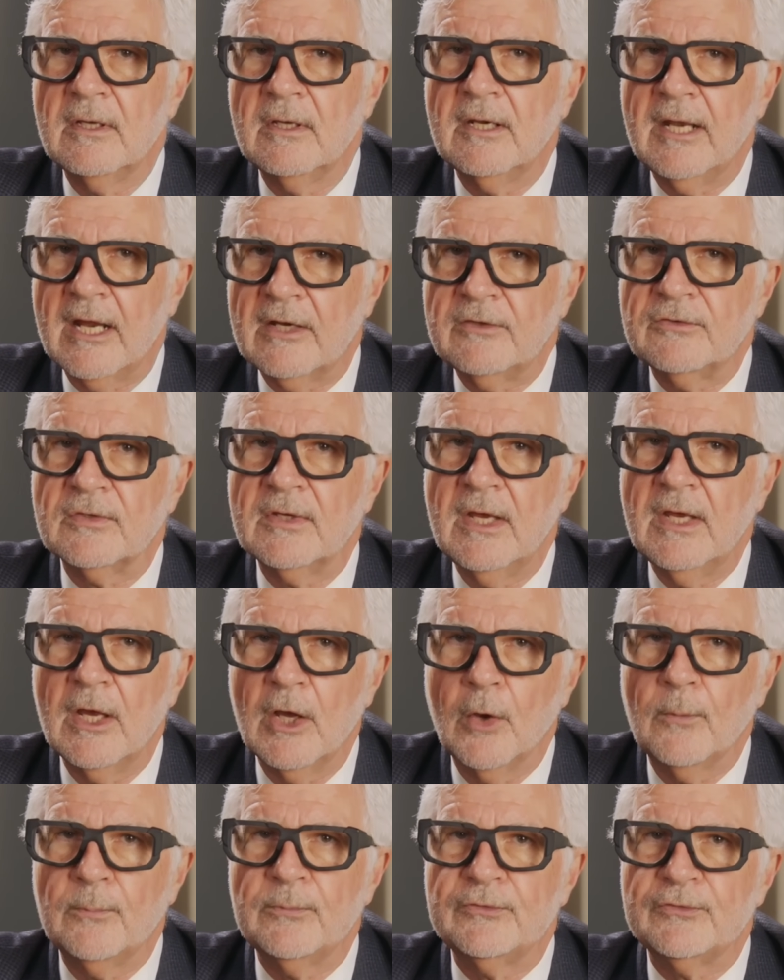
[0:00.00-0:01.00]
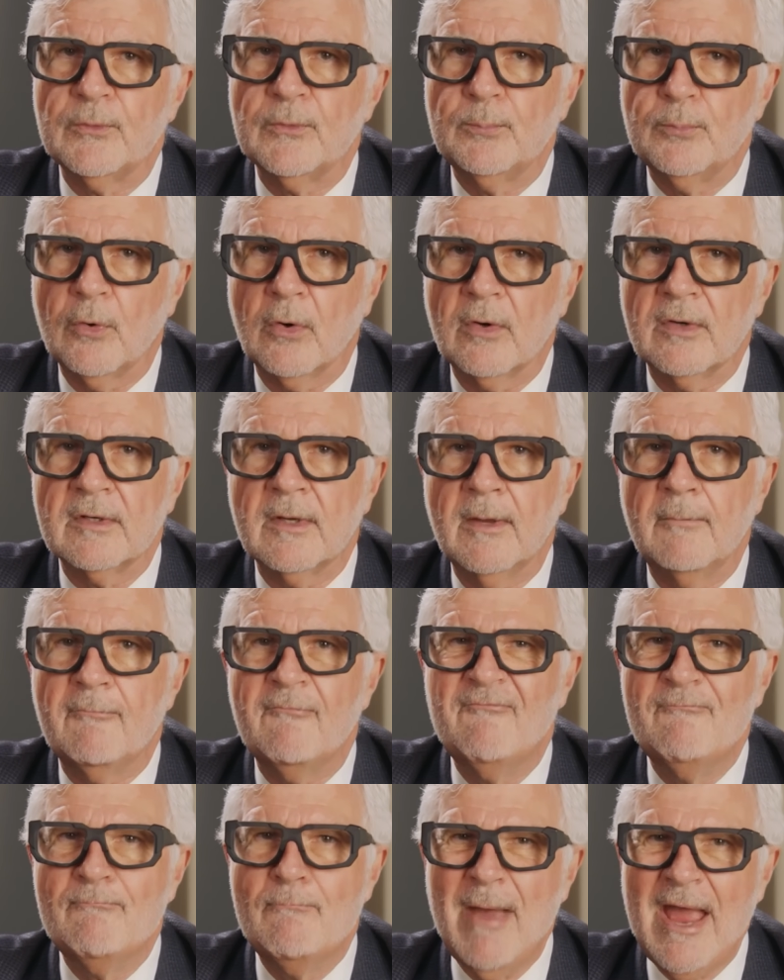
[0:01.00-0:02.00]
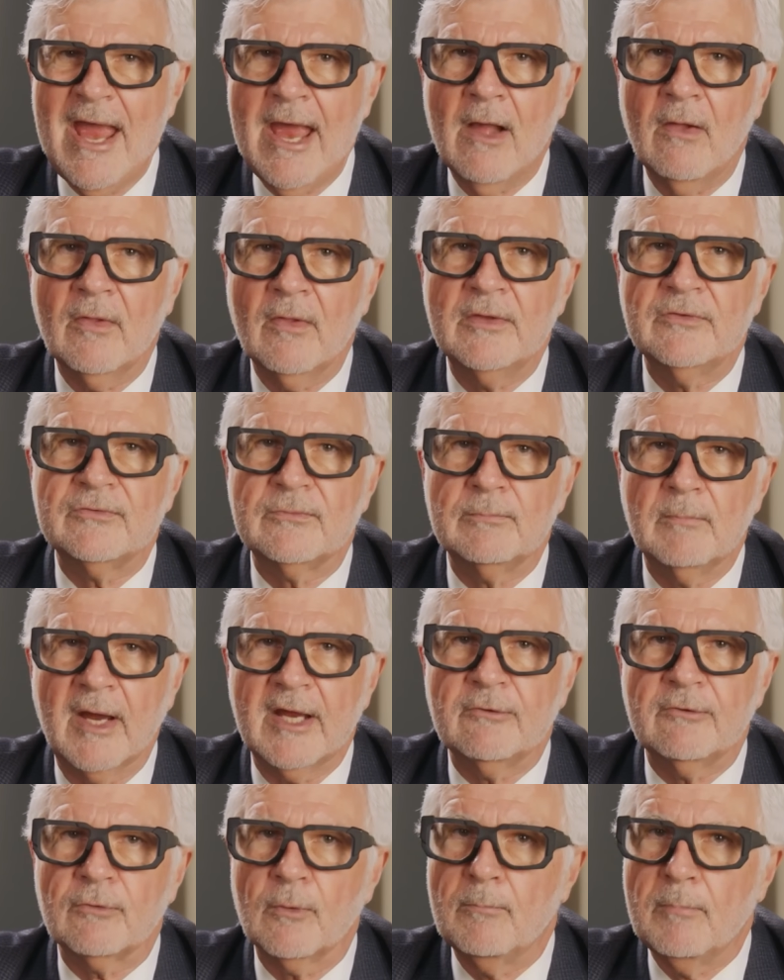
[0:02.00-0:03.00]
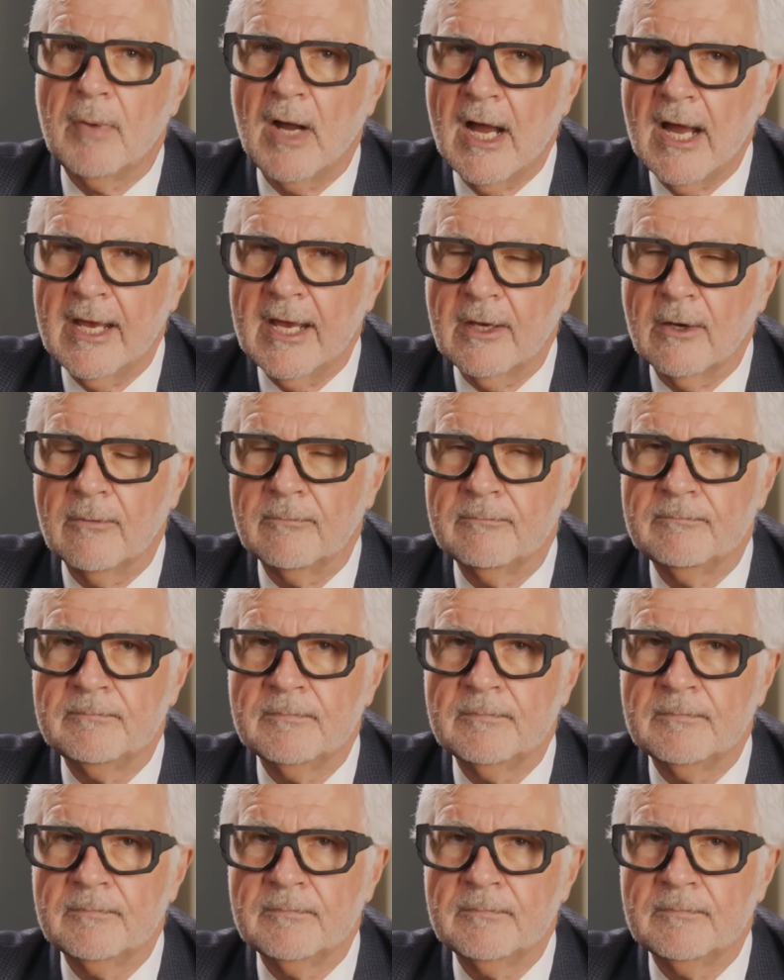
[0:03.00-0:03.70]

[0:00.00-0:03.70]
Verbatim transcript: and actually helps support a balanced microbiome.